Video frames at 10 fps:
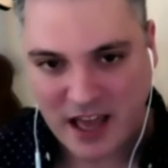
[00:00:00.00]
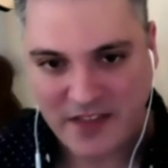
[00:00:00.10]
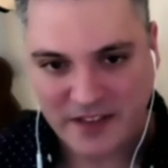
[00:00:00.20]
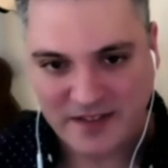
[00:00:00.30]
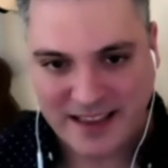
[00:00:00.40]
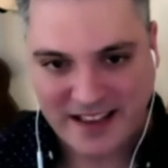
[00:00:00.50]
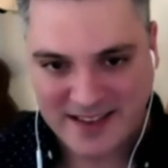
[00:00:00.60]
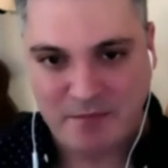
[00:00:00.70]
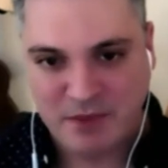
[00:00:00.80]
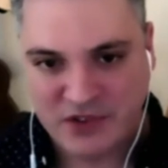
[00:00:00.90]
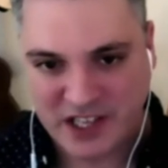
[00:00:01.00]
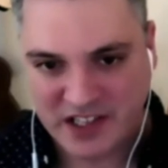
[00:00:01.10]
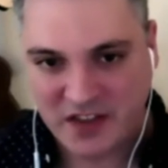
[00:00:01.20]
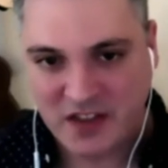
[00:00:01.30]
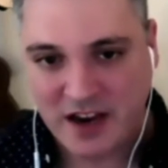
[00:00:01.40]
And the like temp music
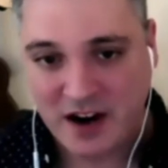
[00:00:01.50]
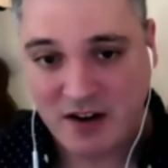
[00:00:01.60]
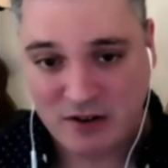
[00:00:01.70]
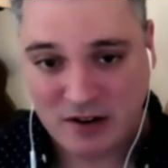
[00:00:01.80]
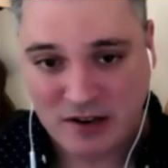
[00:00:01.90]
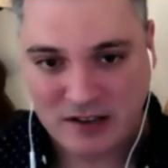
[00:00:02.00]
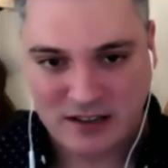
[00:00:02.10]
is in there or